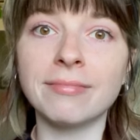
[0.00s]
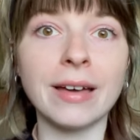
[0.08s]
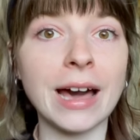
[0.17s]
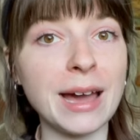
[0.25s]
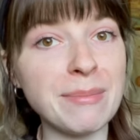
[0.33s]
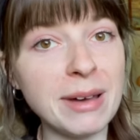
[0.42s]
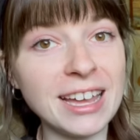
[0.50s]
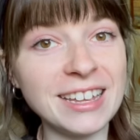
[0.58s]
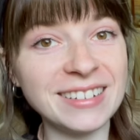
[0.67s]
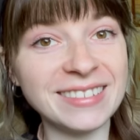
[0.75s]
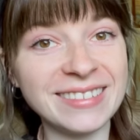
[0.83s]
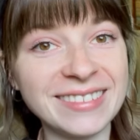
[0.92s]
I might,
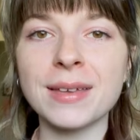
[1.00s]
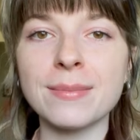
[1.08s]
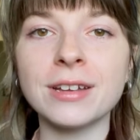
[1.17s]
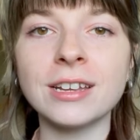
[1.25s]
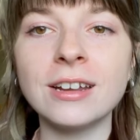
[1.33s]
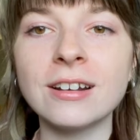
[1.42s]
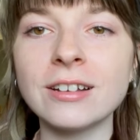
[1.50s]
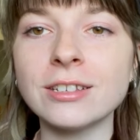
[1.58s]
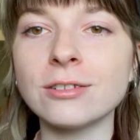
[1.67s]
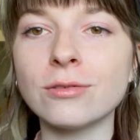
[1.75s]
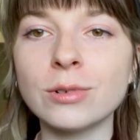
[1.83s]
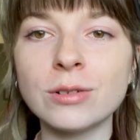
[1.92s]
but here is
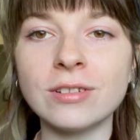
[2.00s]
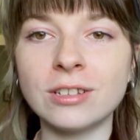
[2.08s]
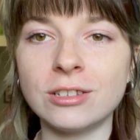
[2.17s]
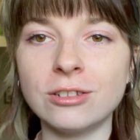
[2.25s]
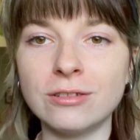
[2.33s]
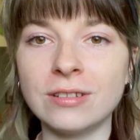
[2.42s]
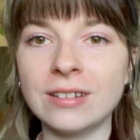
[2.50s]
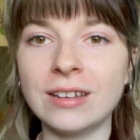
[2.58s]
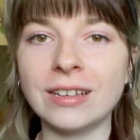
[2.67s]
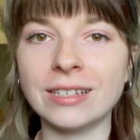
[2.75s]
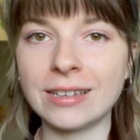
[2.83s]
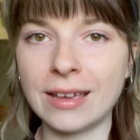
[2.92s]
a rootin' and tootin'
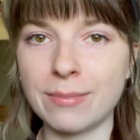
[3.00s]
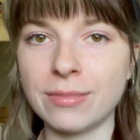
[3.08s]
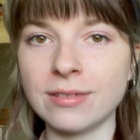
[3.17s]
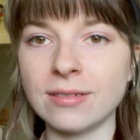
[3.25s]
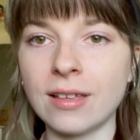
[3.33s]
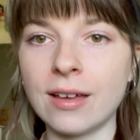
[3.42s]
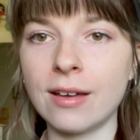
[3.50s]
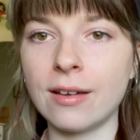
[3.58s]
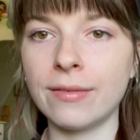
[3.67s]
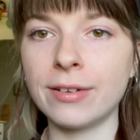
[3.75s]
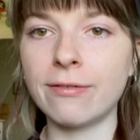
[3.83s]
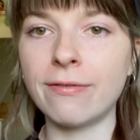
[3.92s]
example
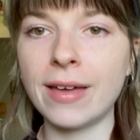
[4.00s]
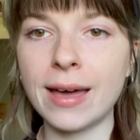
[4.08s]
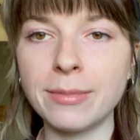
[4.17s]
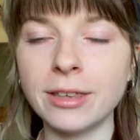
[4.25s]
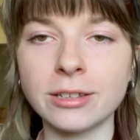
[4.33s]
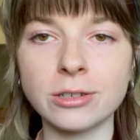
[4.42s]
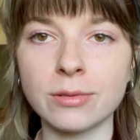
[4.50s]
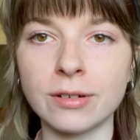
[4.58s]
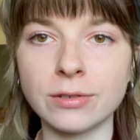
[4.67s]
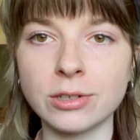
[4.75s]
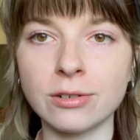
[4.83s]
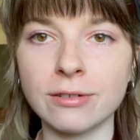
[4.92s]
of a fabulous thrift
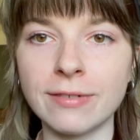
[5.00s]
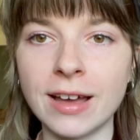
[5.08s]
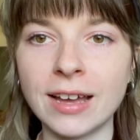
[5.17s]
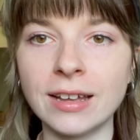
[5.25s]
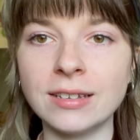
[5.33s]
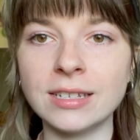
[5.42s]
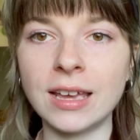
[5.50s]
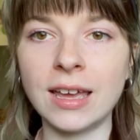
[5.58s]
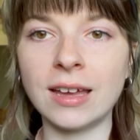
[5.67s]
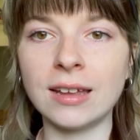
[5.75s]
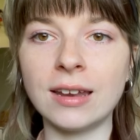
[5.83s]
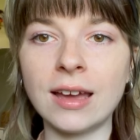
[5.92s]
store find,
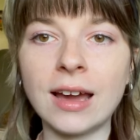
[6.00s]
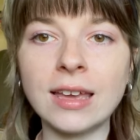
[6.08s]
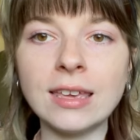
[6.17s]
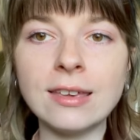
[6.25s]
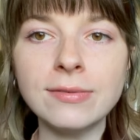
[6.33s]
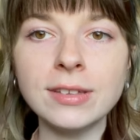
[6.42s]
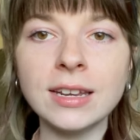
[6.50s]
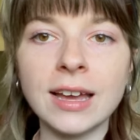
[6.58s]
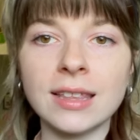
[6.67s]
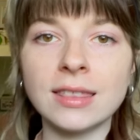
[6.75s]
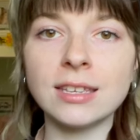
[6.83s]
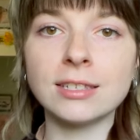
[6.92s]
and I even
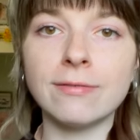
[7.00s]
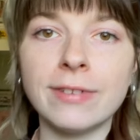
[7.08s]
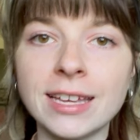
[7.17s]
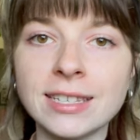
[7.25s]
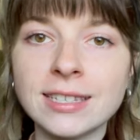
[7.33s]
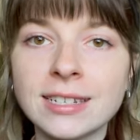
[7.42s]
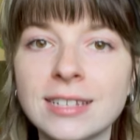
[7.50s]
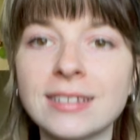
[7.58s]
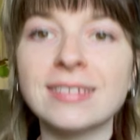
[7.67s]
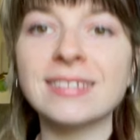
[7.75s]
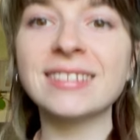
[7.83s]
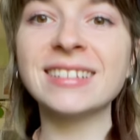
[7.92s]
got this vest
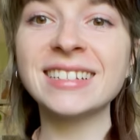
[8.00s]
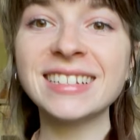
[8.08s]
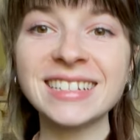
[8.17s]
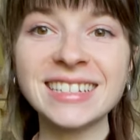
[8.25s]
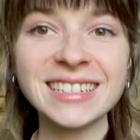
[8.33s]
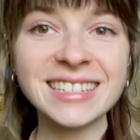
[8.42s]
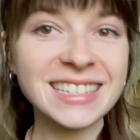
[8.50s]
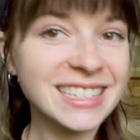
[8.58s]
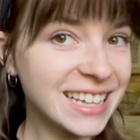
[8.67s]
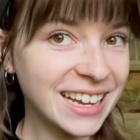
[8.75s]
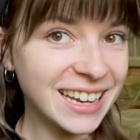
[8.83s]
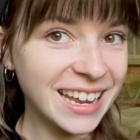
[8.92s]

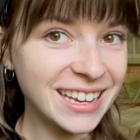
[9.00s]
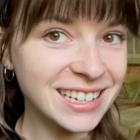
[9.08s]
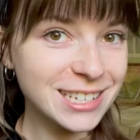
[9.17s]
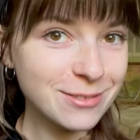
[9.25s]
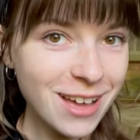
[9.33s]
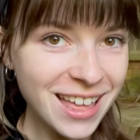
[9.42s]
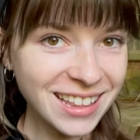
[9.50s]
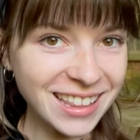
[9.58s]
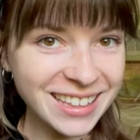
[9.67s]
secondhand as well.